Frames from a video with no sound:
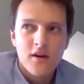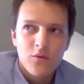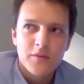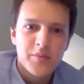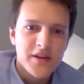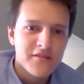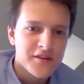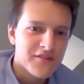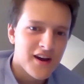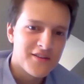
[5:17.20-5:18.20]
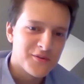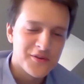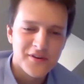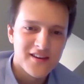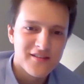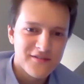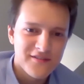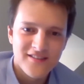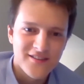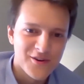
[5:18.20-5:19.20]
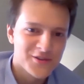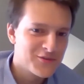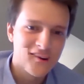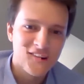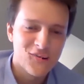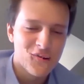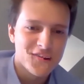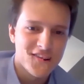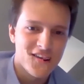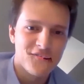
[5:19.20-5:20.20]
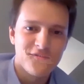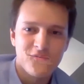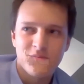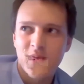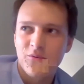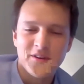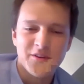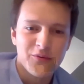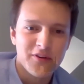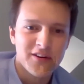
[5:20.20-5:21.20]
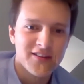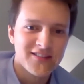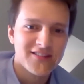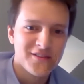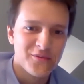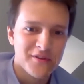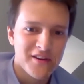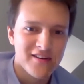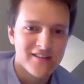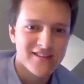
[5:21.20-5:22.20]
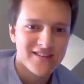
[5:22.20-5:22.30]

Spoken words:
what piece of advice would you give your 20-year-old self back when you were there?